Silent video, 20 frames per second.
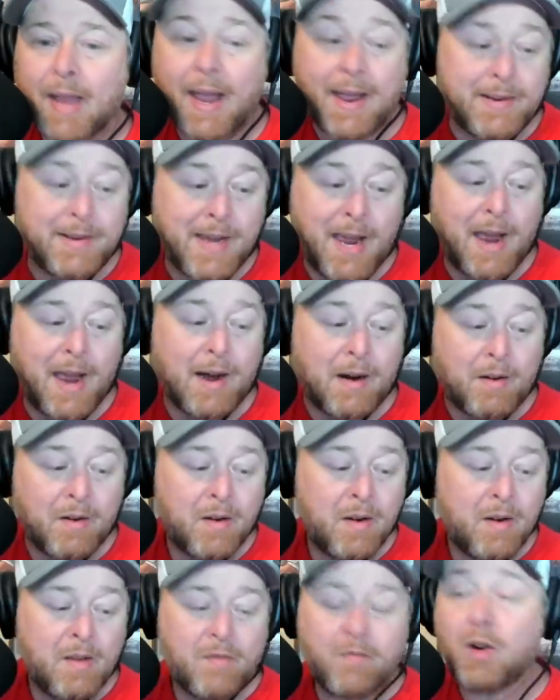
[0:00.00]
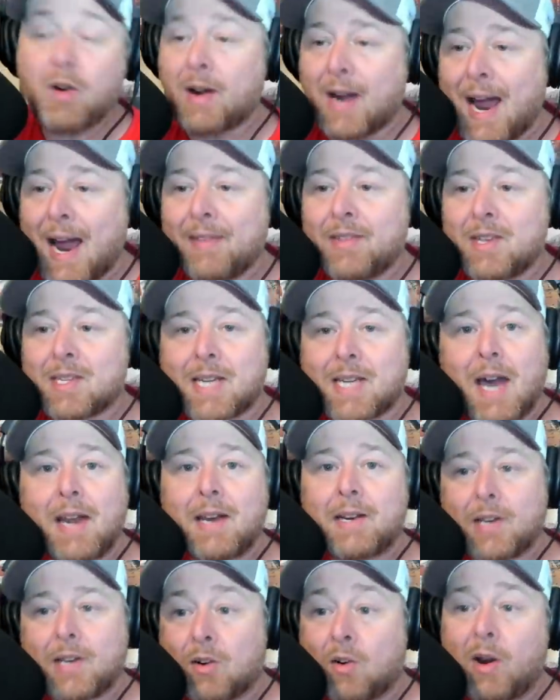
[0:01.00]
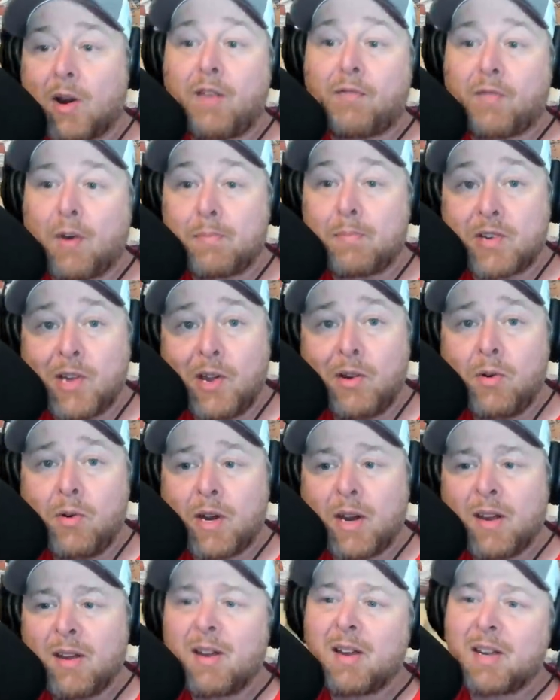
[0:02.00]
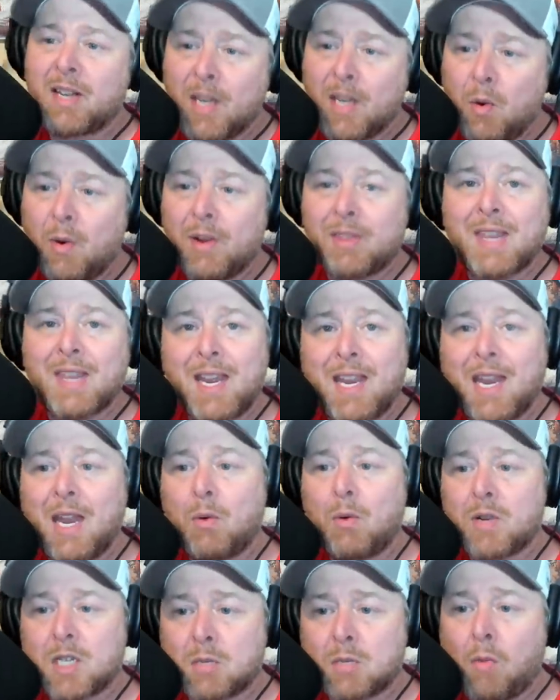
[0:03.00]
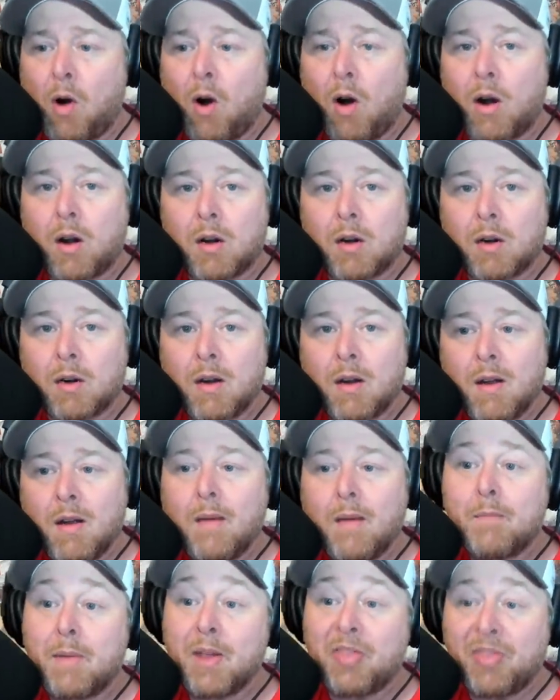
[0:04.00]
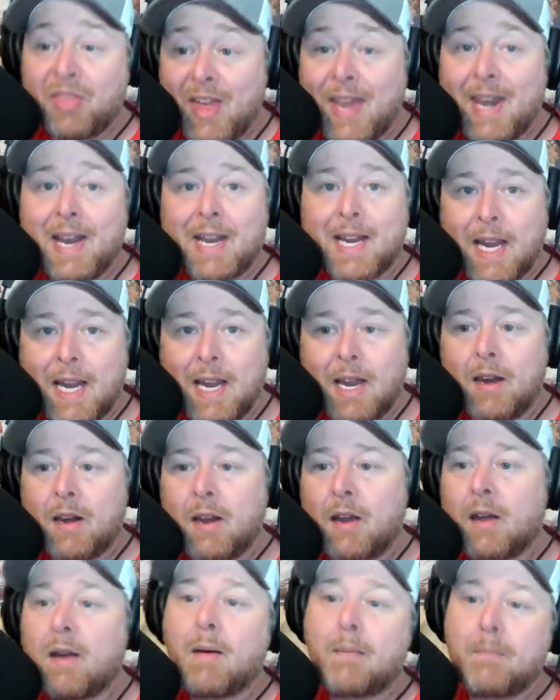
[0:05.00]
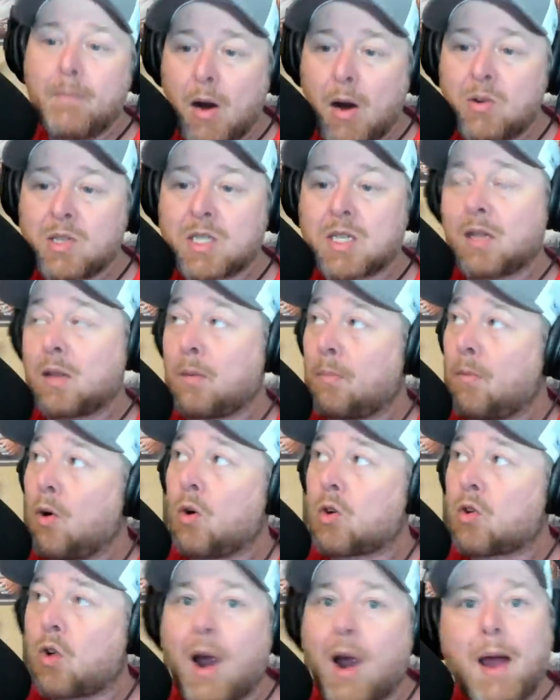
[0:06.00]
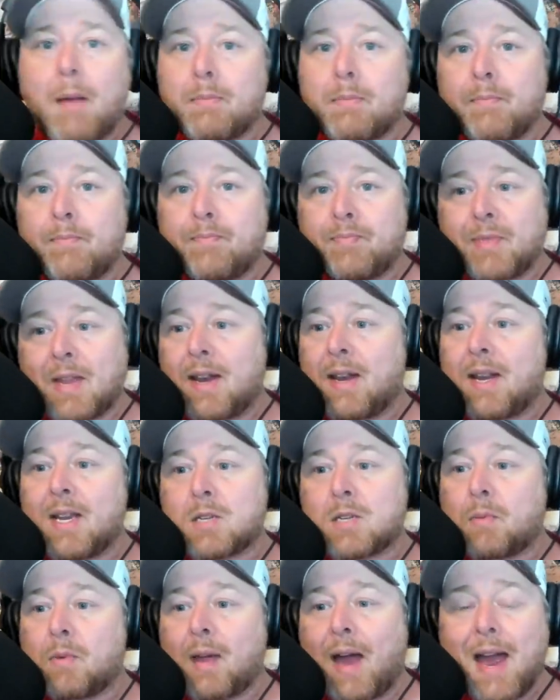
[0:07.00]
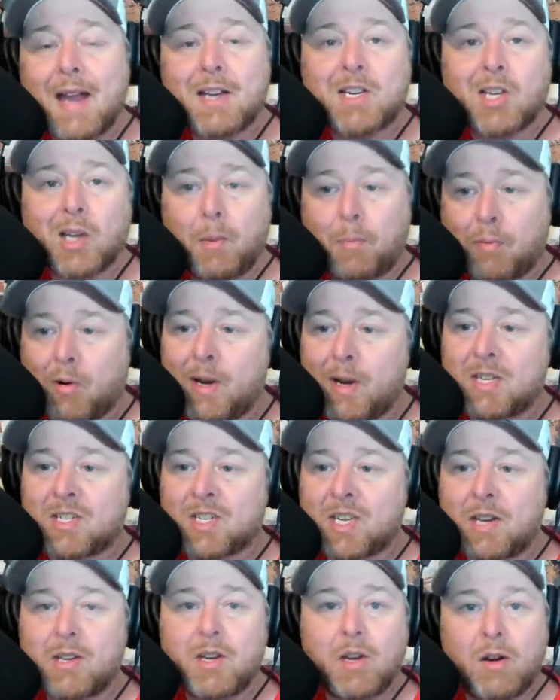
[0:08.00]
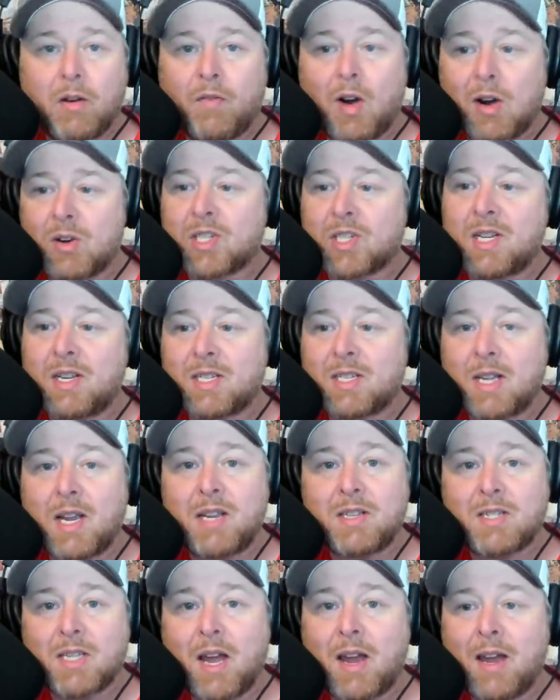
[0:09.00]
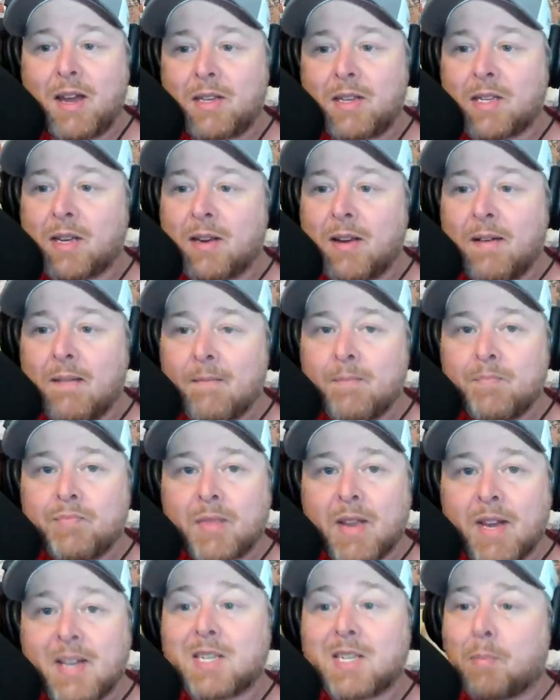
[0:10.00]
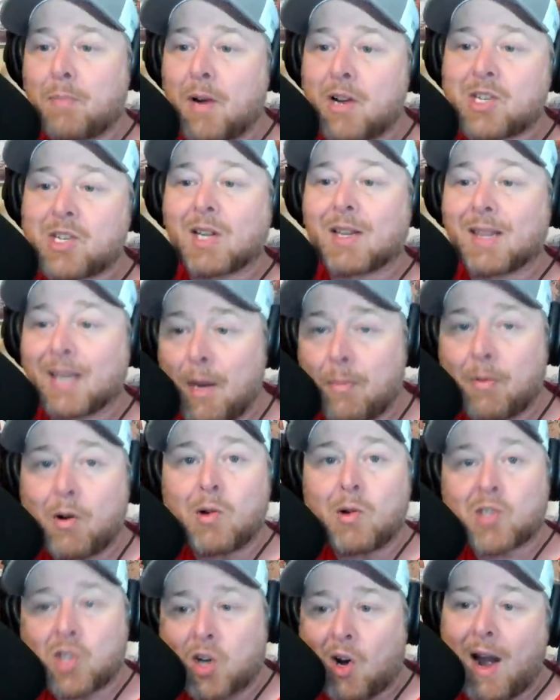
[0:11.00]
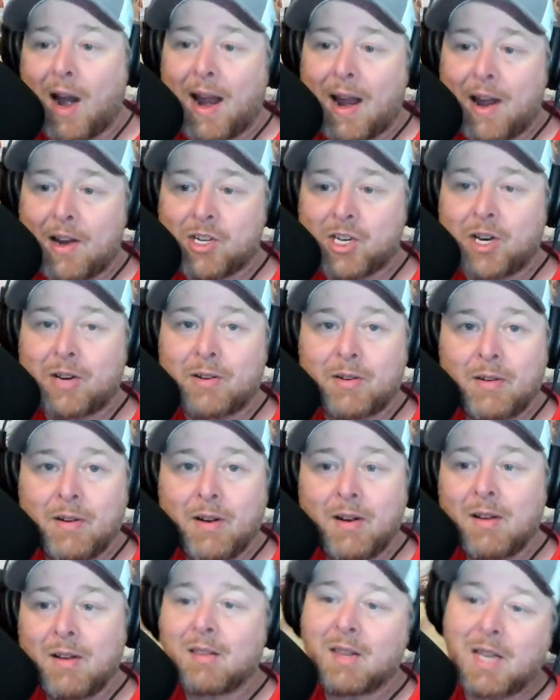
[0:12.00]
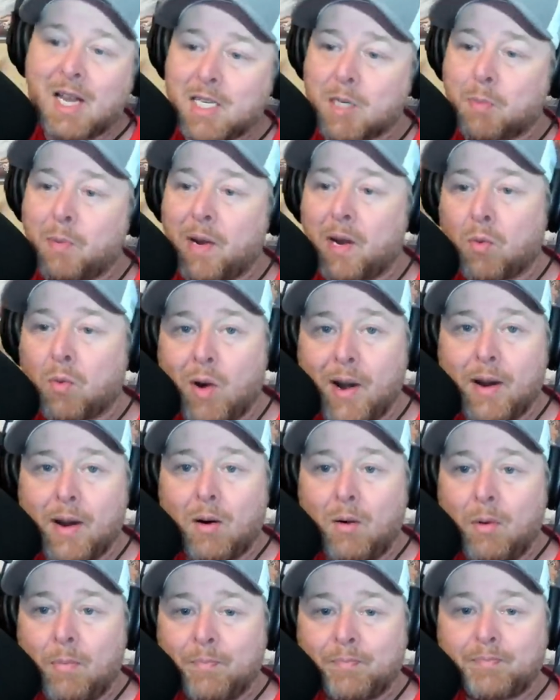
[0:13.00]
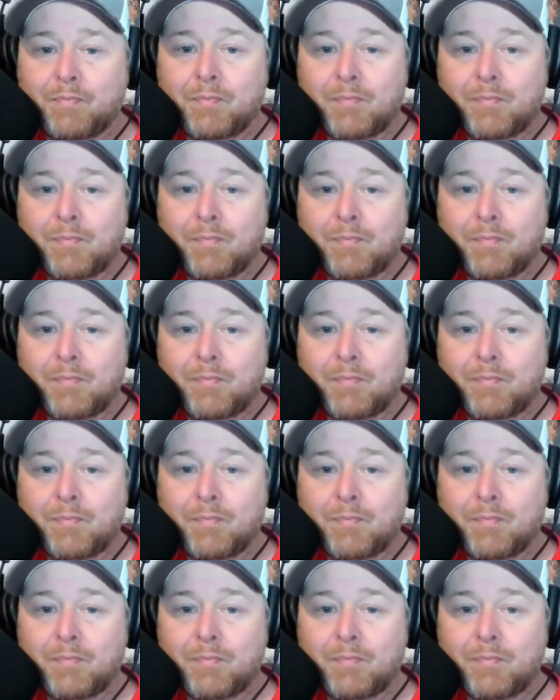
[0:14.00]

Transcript: And yeah, for a guy that's got a degree from Duke, you would think he was smarter. But then again, most of the bullcrap that is actually preached in universities these days is a bunch of liberal trash. Let's be real.